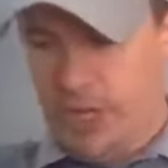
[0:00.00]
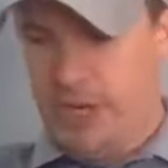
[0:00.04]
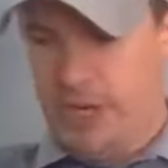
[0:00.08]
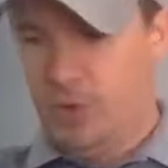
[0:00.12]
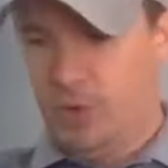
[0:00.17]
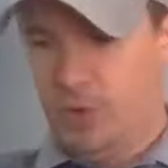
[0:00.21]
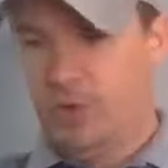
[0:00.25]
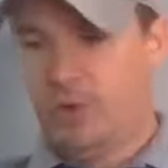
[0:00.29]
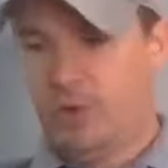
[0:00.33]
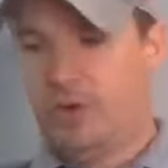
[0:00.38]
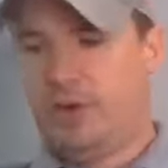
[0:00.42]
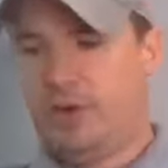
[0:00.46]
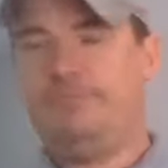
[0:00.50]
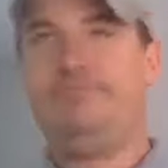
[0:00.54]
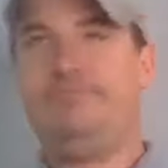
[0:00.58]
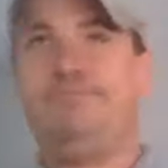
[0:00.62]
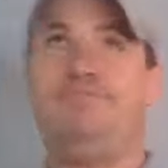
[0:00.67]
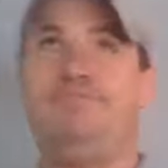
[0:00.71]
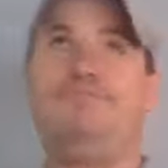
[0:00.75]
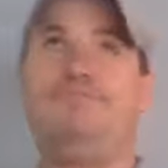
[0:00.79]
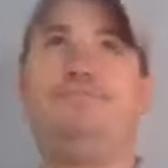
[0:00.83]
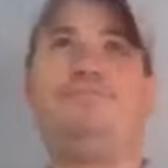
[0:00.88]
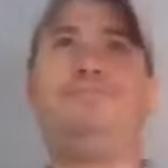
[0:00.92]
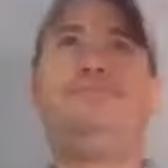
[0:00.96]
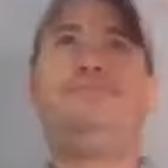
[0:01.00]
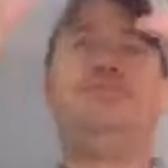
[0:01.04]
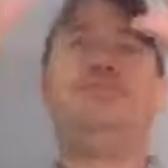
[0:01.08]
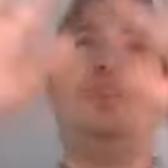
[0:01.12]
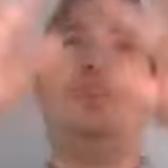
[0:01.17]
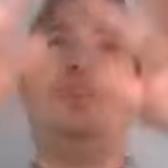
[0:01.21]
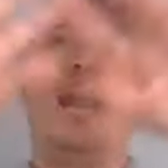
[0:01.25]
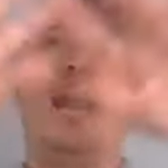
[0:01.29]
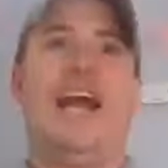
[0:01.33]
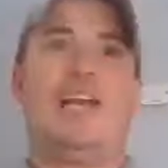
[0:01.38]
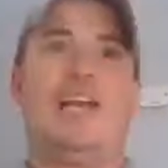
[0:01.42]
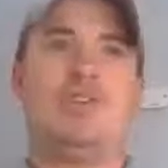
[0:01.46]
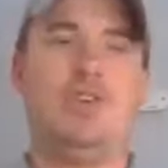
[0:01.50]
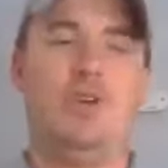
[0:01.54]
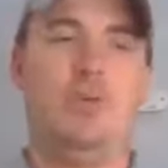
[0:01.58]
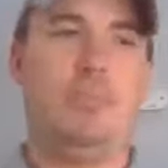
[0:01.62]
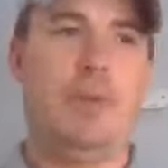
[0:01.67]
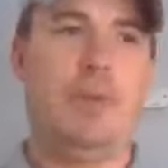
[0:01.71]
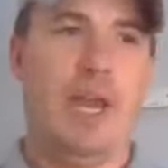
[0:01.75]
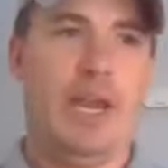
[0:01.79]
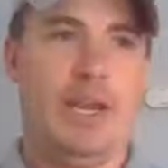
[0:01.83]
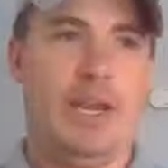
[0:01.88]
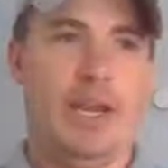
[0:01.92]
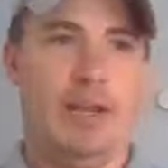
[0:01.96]
and or national
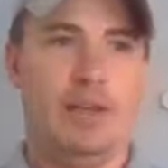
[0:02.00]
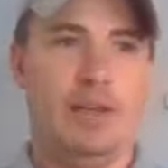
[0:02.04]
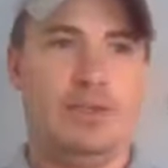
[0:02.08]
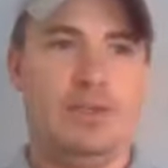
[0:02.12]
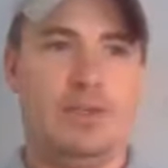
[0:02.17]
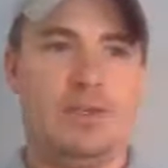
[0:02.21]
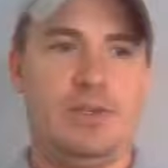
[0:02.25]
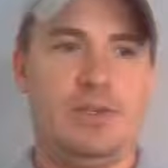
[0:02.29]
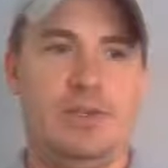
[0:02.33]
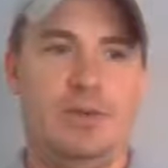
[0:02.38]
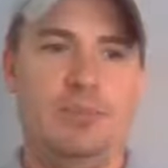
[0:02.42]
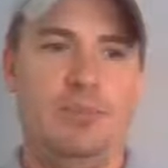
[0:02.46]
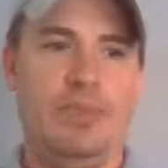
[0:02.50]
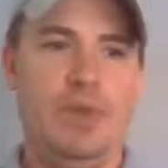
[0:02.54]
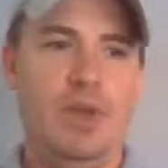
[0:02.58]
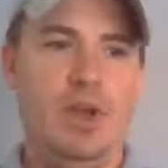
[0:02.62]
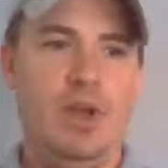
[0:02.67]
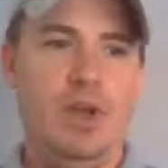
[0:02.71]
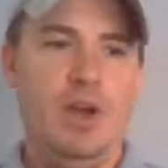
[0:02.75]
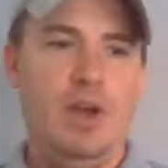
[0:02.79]
banking system,